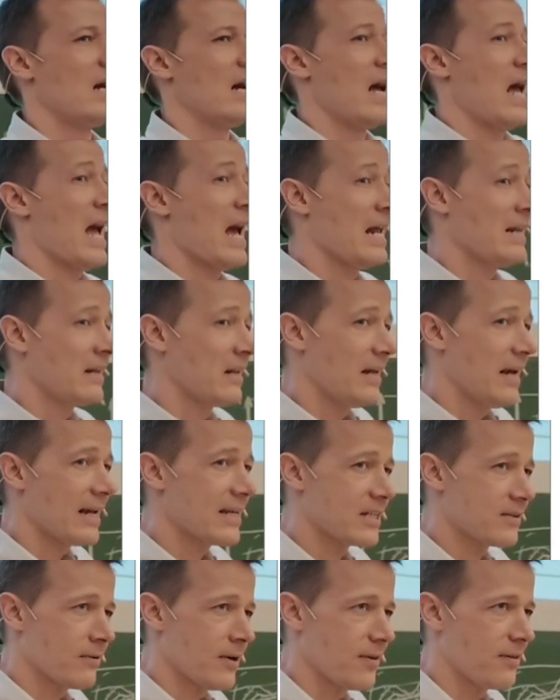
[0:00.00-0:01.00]
and an
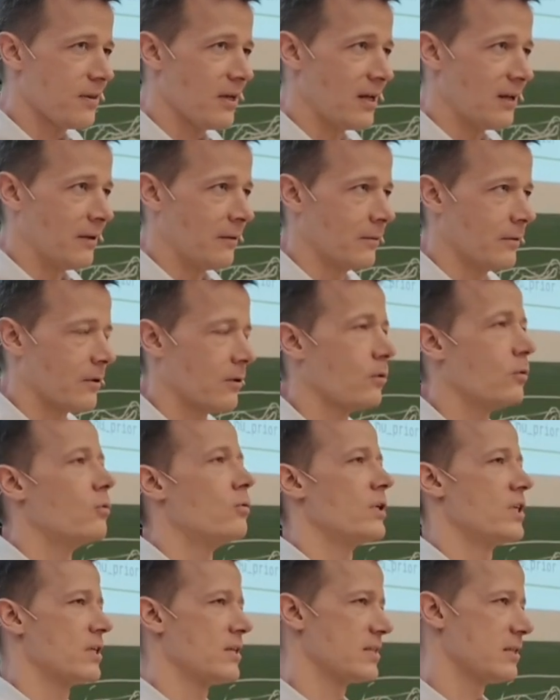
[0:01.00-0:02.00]
extra thing,
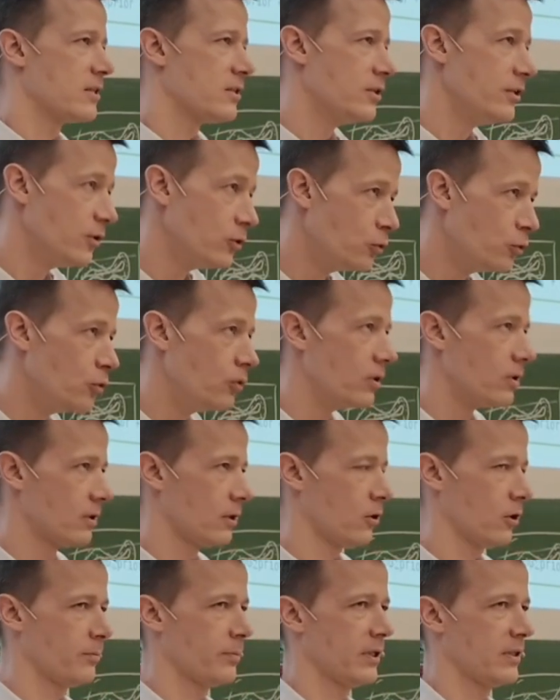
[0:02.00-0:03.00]
which is this new
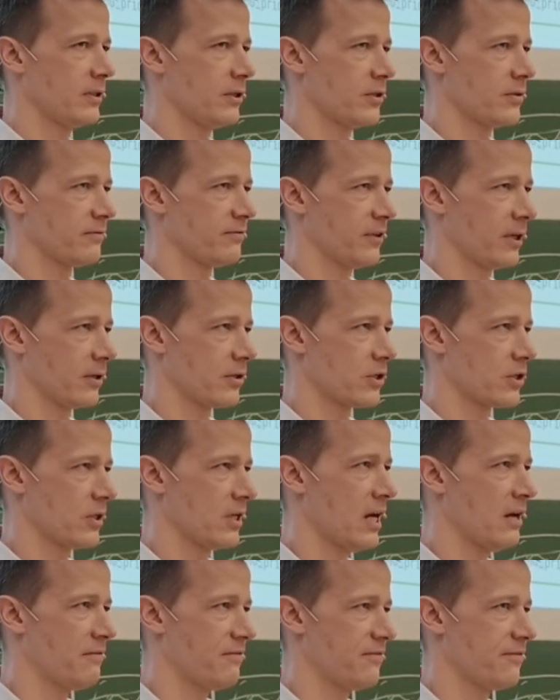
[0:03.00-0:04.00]
log partition function
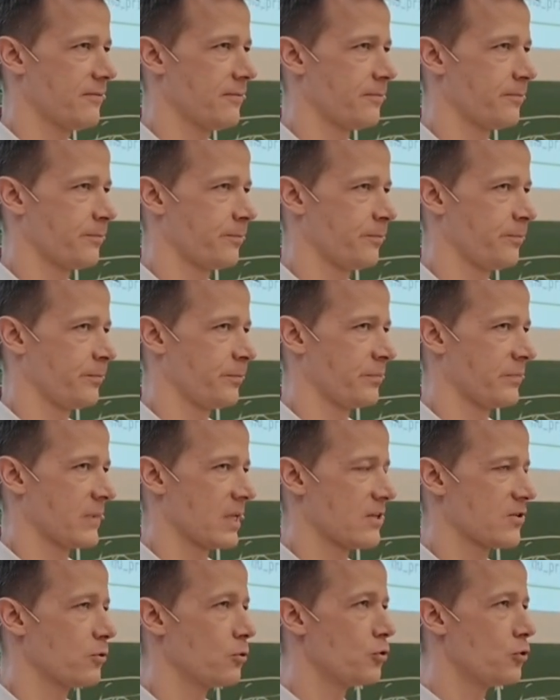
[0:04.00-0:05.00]
f.
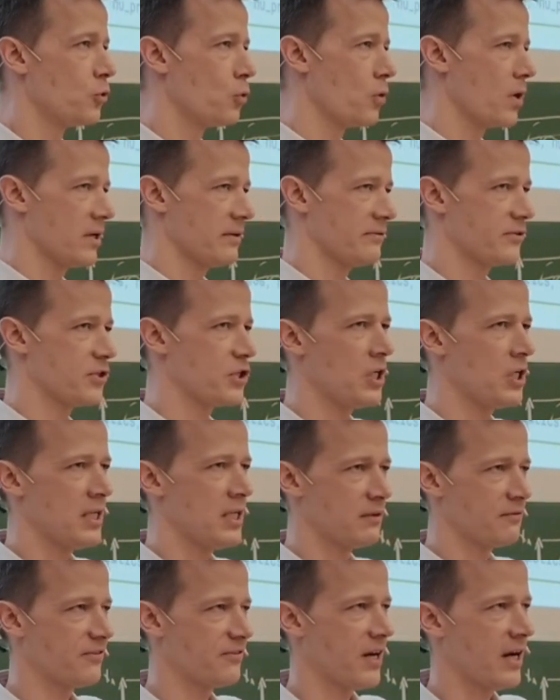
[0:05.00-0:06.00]
So you have g
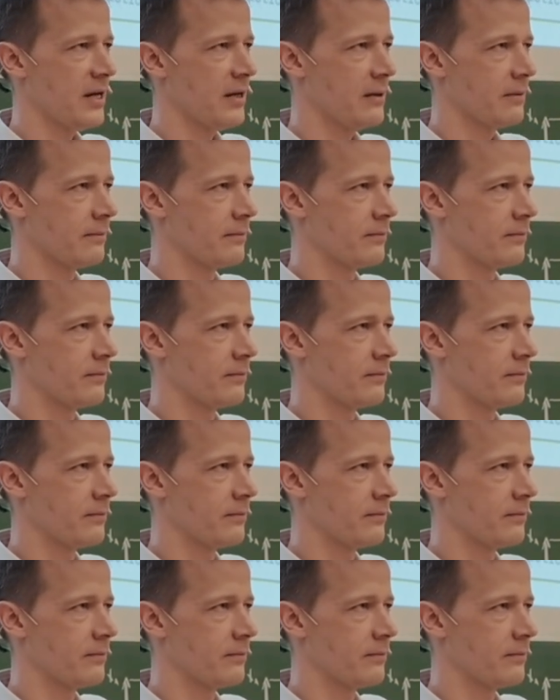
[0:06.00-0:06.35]
and phi,